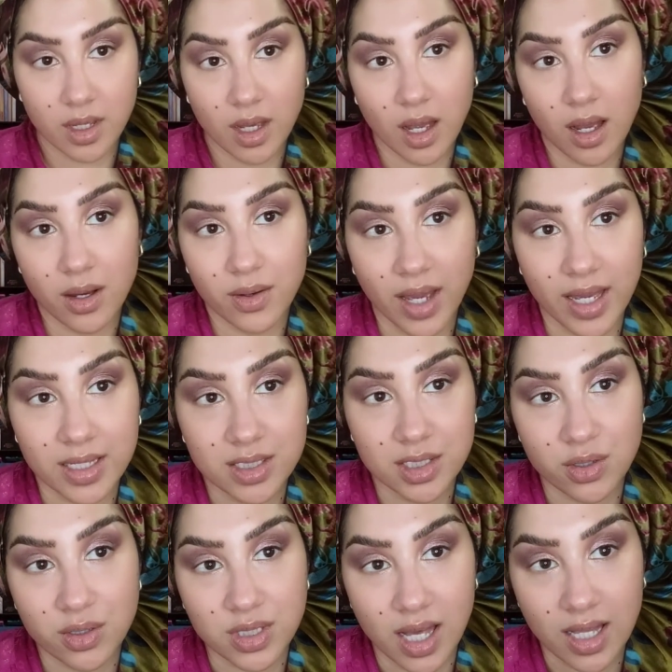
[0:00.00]
Okay, so
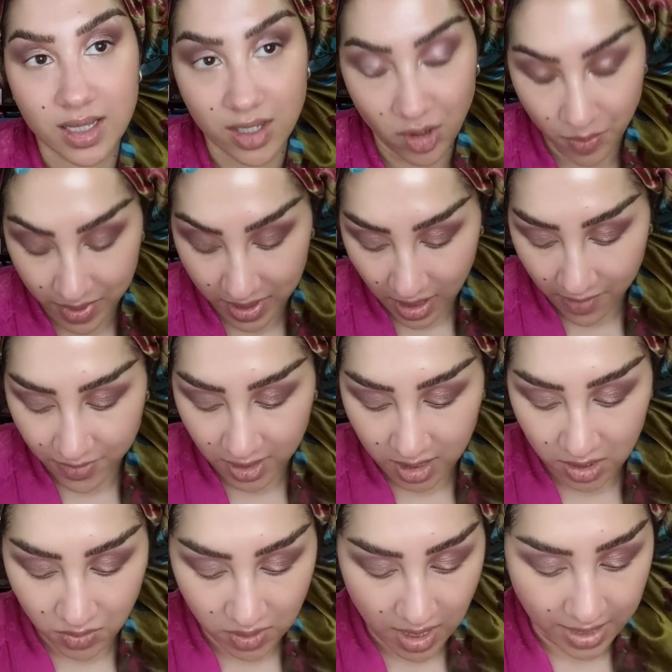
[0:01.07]
there's a little bit of the
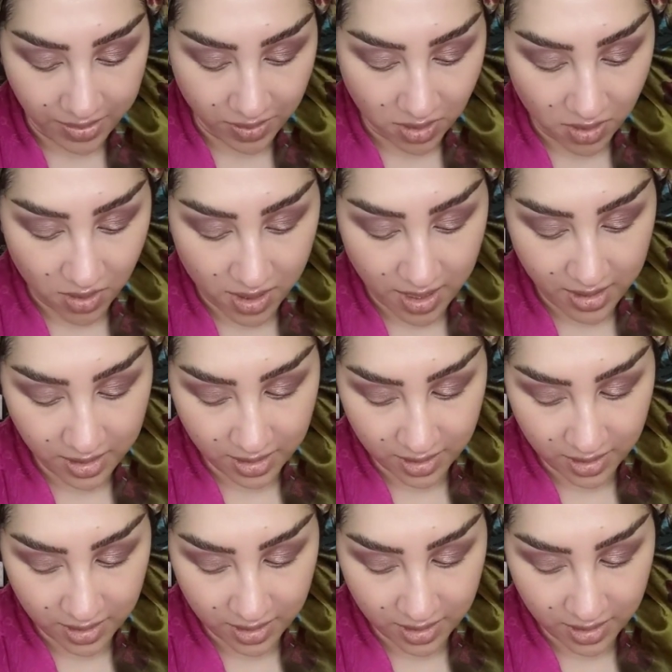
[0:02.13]
glue liner on,